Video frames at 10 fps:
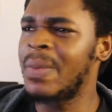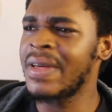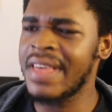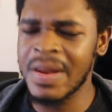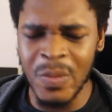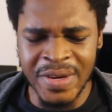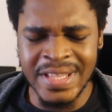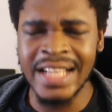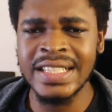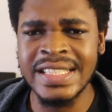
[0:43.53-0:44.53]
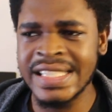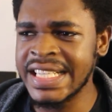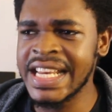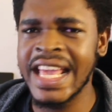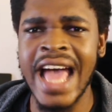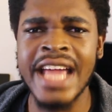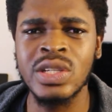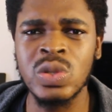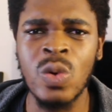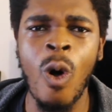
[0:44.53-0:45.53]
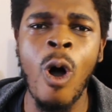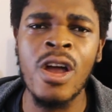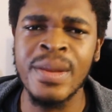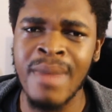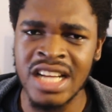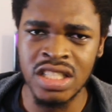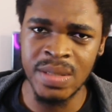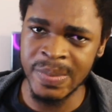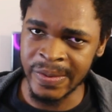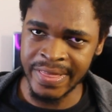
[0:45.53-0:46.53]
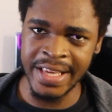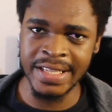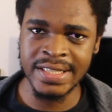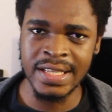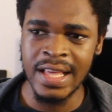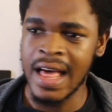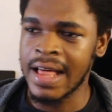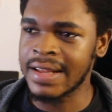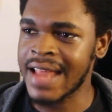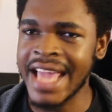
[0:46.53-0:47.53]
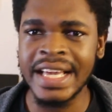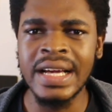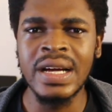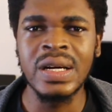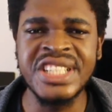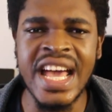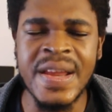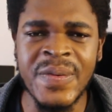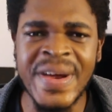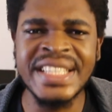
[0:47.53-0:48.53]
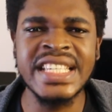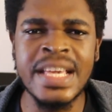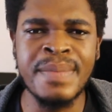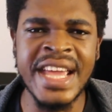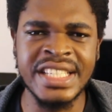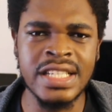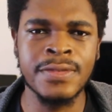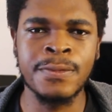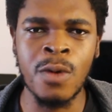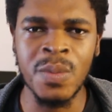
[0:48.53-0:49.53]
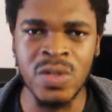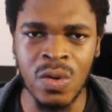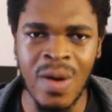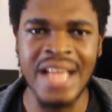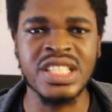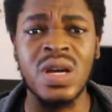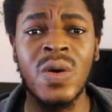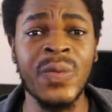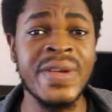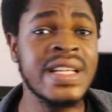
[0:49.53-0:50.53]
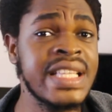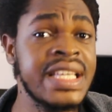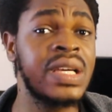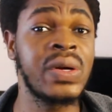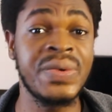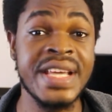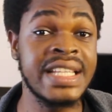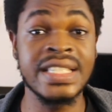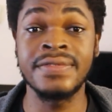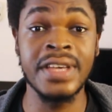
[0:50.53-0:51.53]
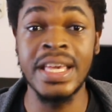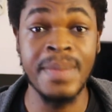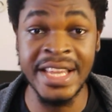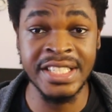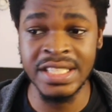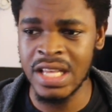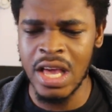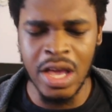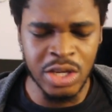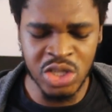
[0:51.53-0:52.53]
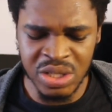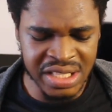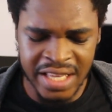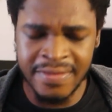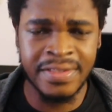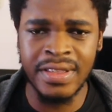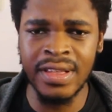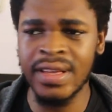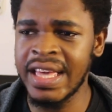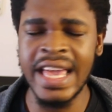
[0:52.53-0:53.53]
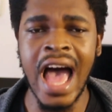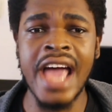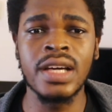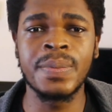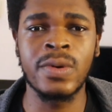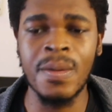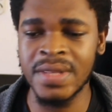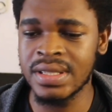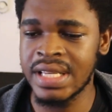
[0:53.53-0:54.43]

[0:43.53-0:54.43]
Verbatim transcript: But then we started seeing A I do unimaginable things, like generate images from scratch, really creative images. You just give the A I a prompt and